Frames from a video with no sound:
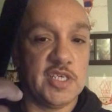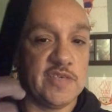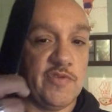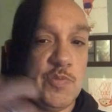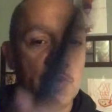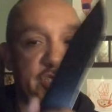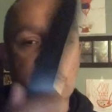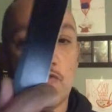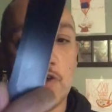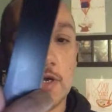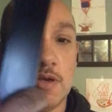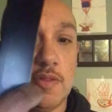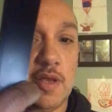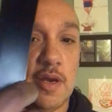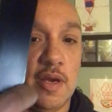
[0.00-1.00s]
if you put your finger
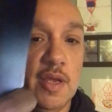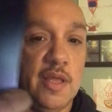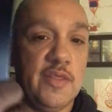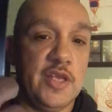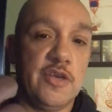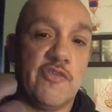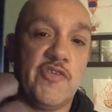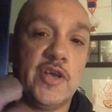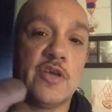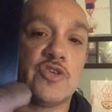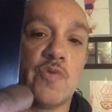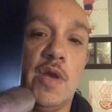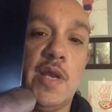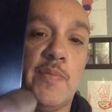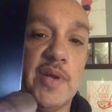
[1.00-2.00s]
there, then your finger's
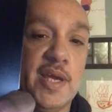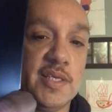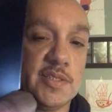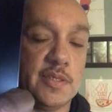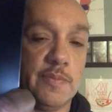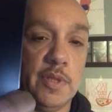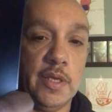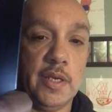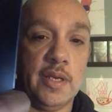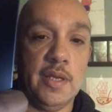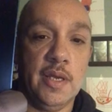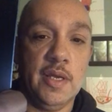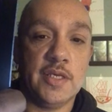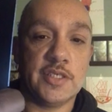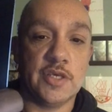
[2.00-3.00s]
right up against the blade.
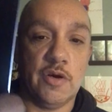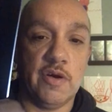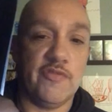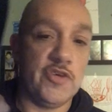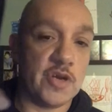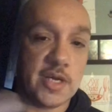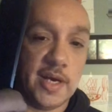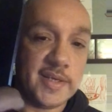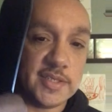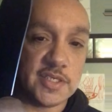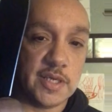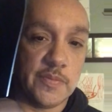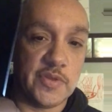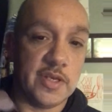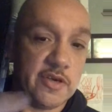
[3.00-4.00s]
So if you're cutting
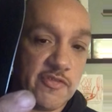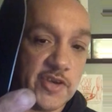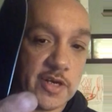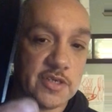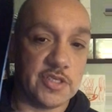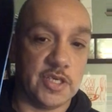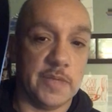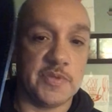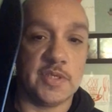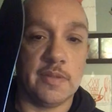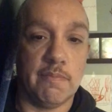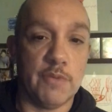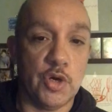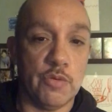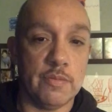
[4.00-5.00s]
something and your finger slips,
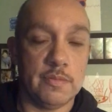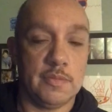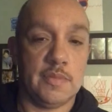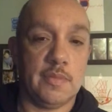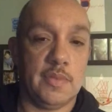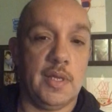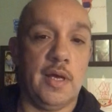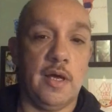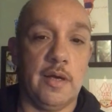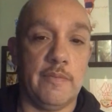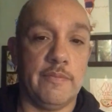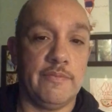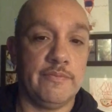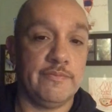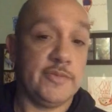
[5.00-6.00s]
boom.
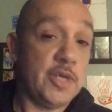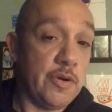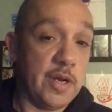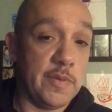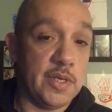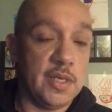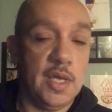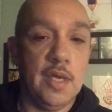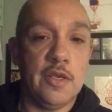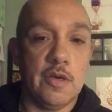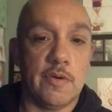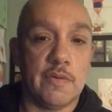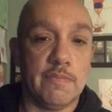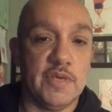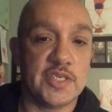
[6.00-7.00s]
You know what I mean?
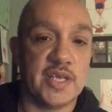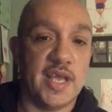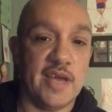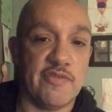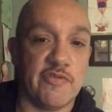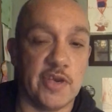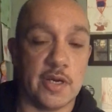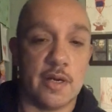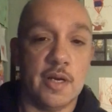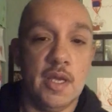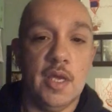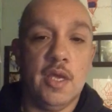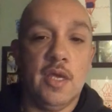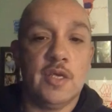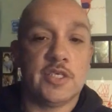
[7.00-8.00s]
You're missing half a finger.
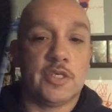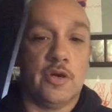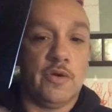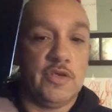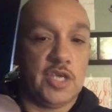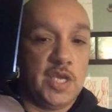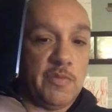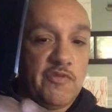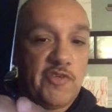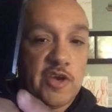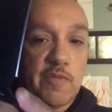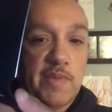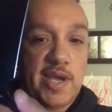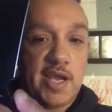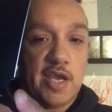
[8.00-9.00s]
So you keep your finger
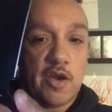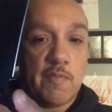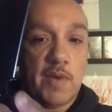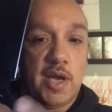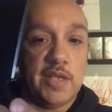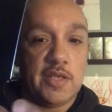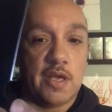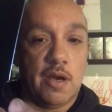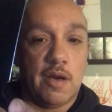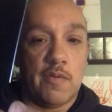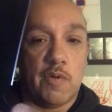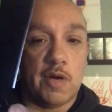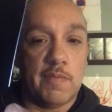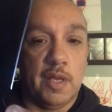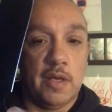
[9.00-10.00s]
back here behind the guard
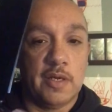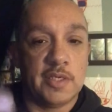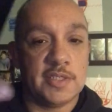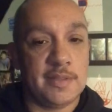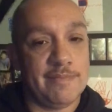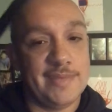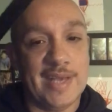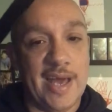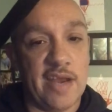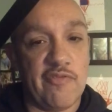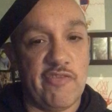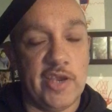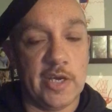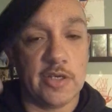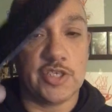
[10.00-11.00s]
where it belongs. Not a finger